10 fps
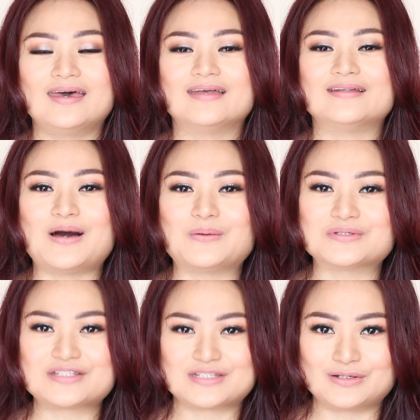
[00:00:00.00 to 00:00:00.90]
And
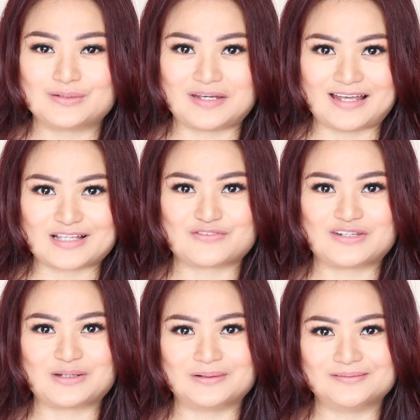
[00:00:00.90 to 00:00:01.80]
I will see you in my next
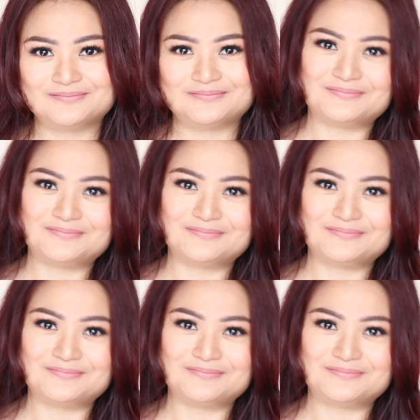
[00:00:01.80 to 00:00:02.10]
video.